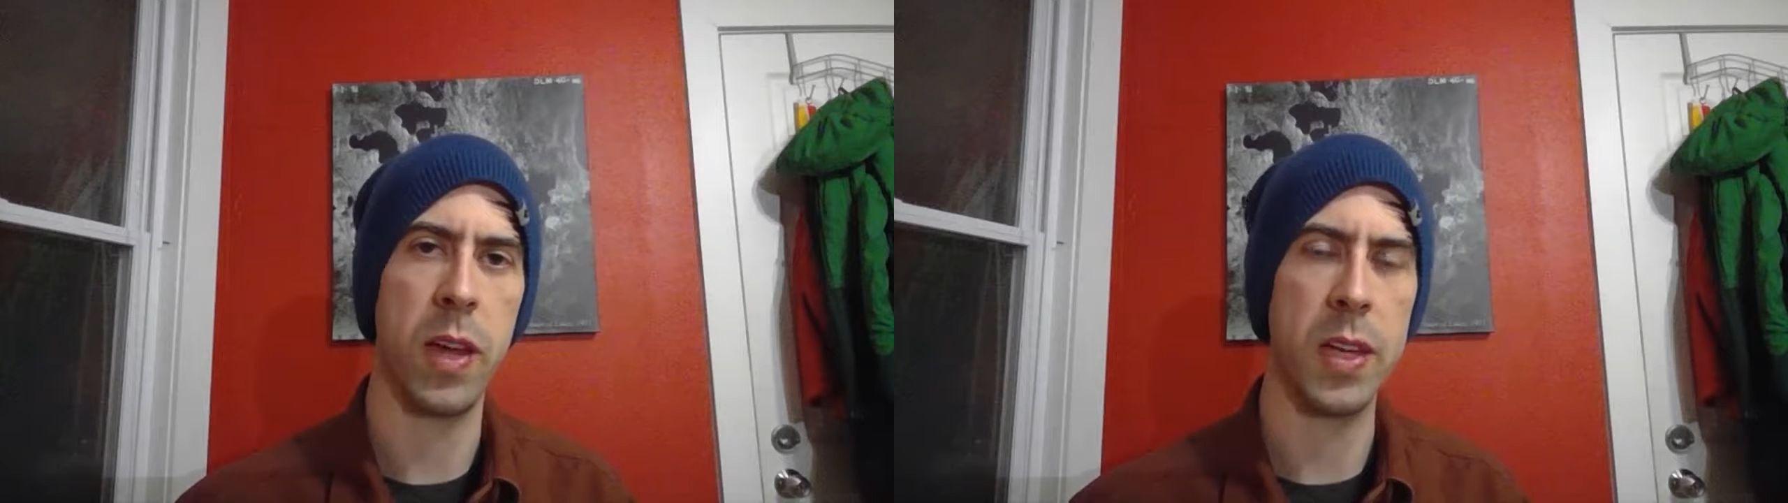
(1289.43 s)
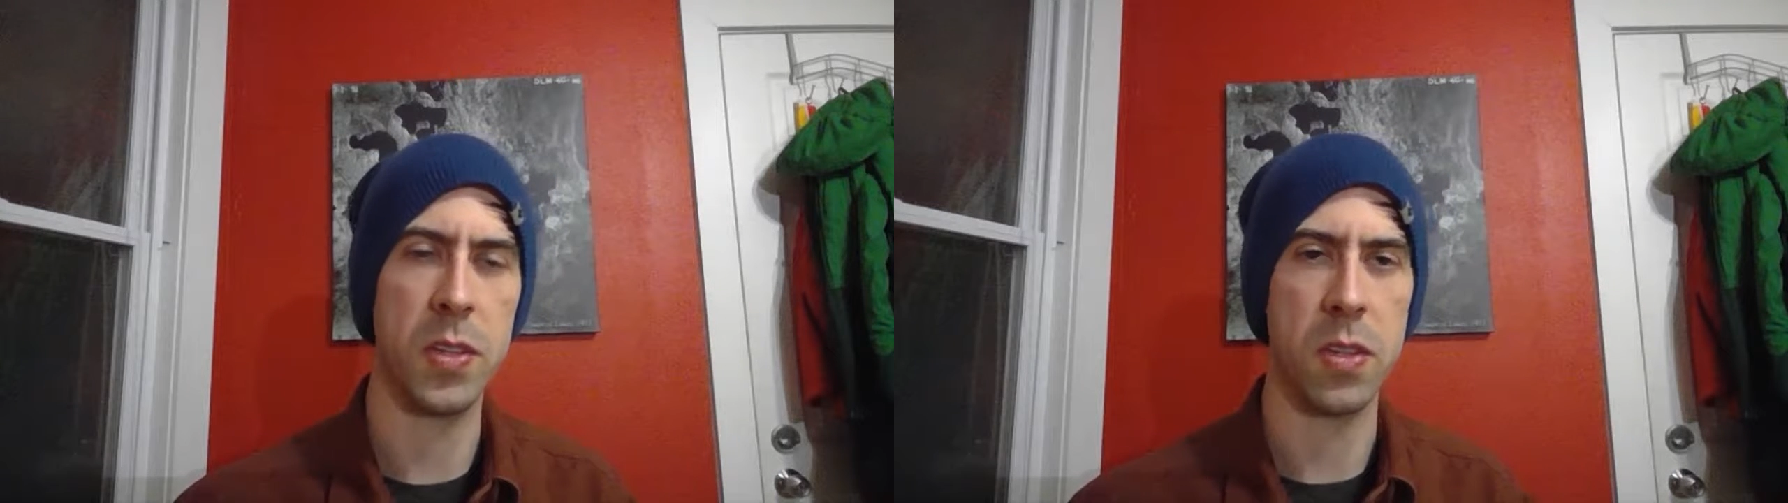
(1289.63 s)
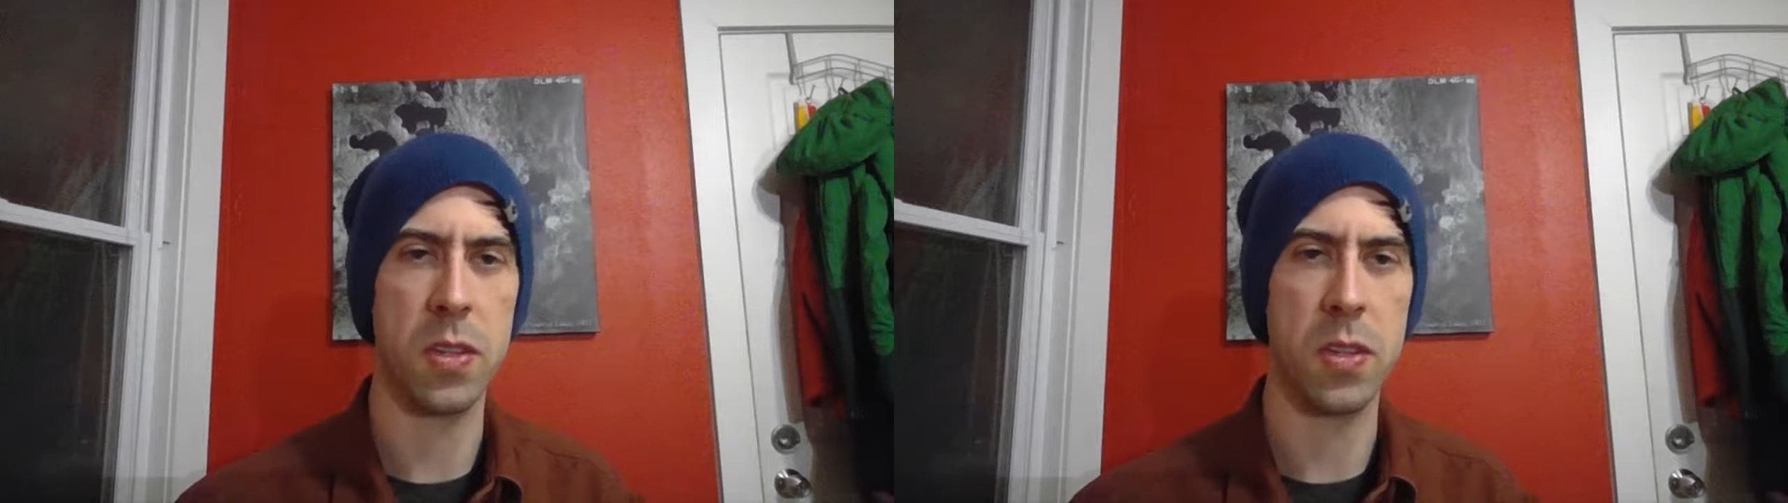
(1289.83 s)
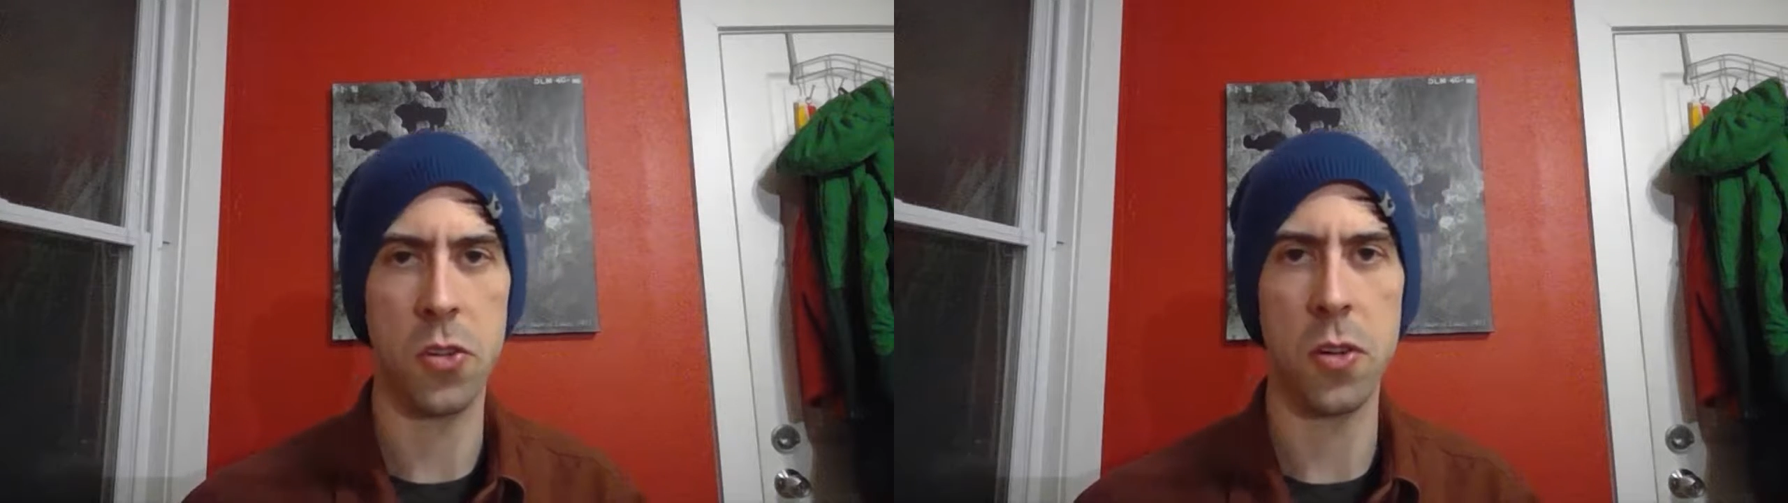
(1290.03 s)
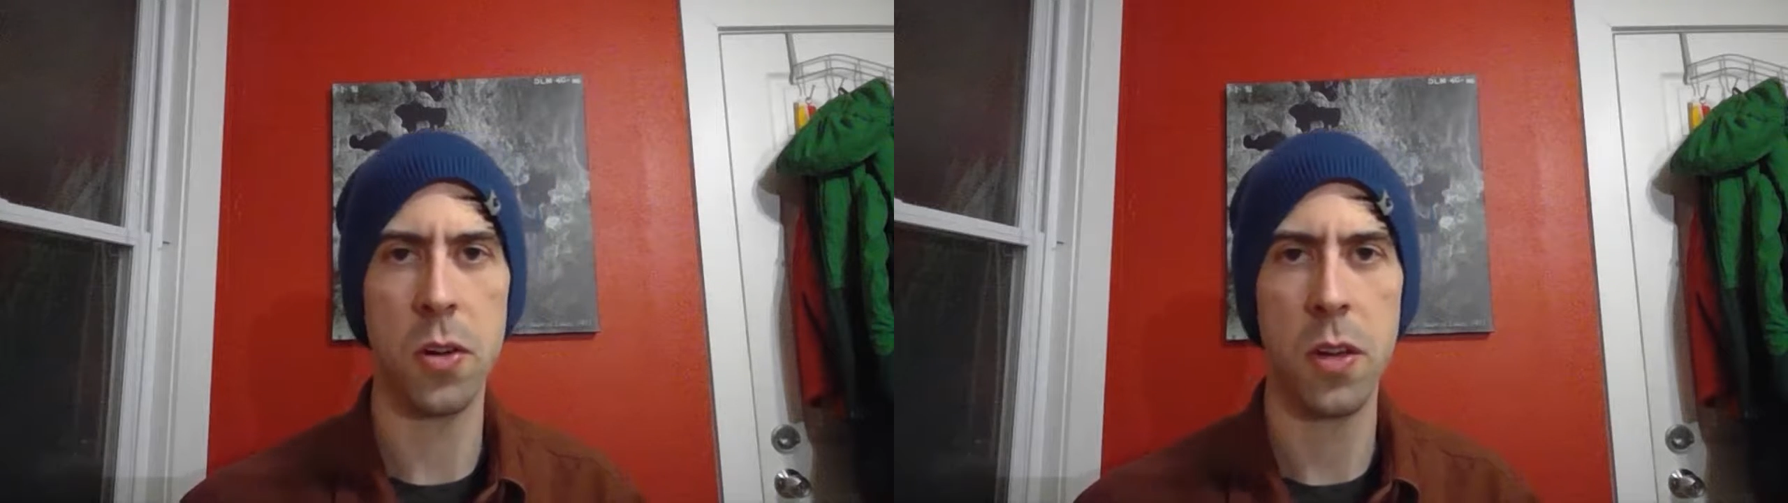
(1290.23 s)
as a
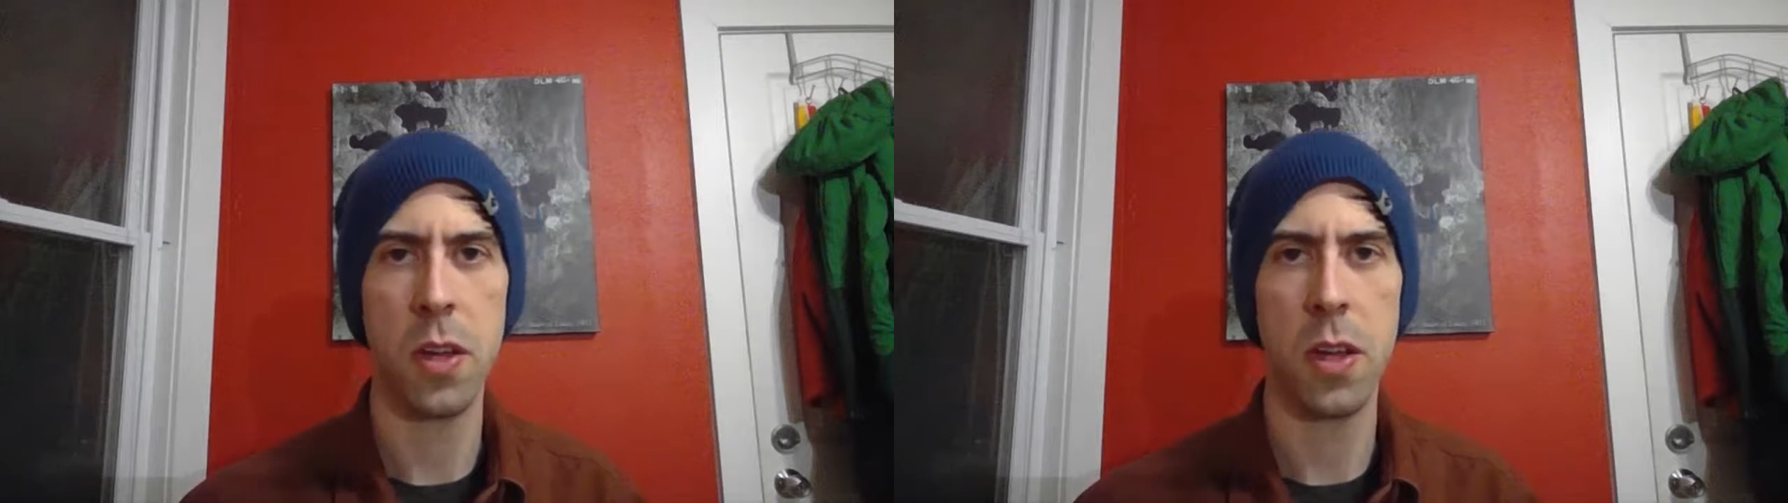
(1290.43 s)
teacher